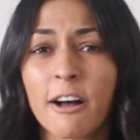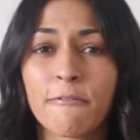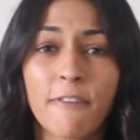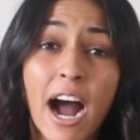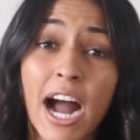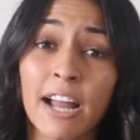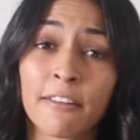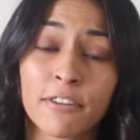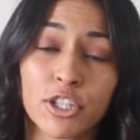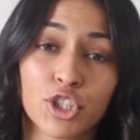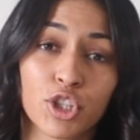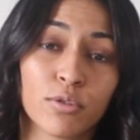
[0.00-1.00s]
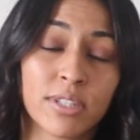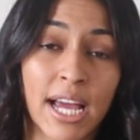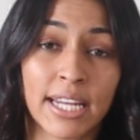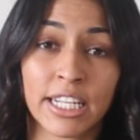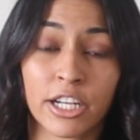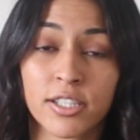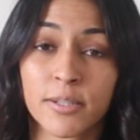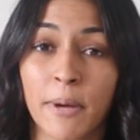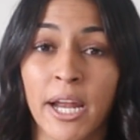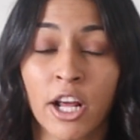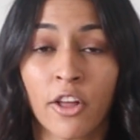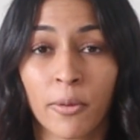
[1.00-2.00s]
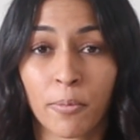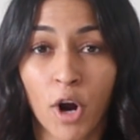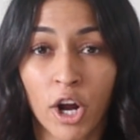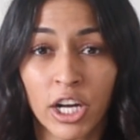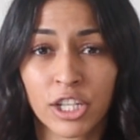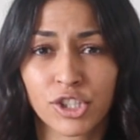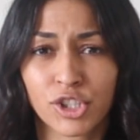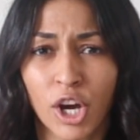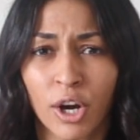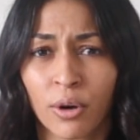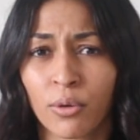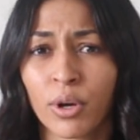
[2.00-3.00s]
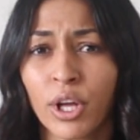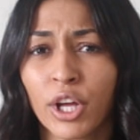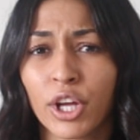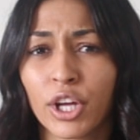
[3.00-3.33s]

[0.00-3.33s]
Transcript: five to ten years depending on the product, so